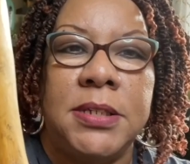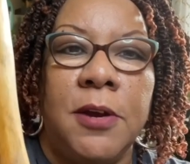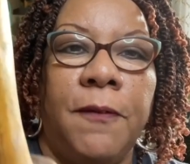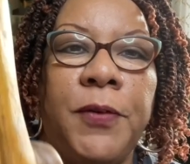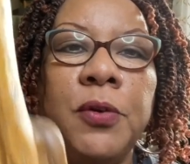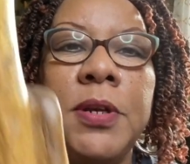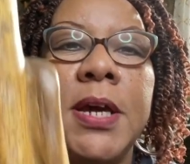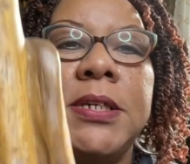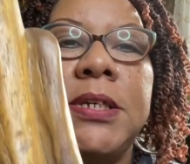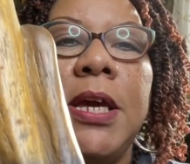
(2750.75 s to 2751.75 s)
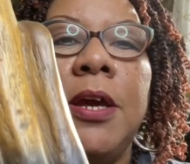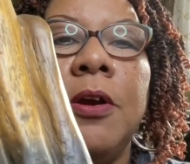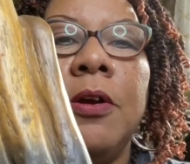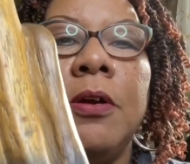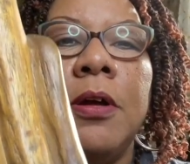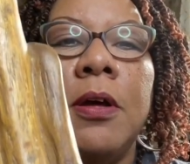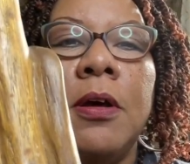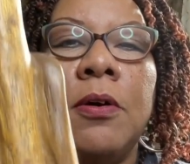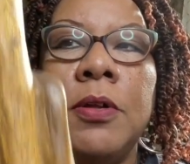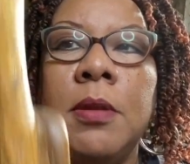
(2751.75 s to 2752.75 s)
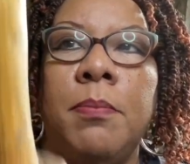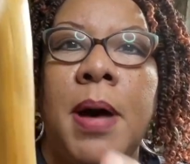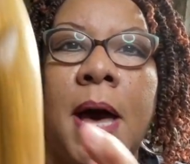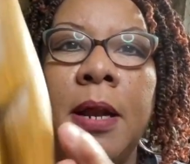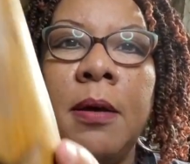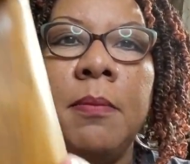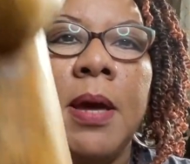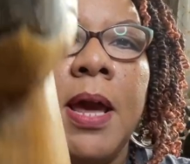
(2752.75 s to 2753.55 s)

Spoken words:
There are a few nicks here on the bottom,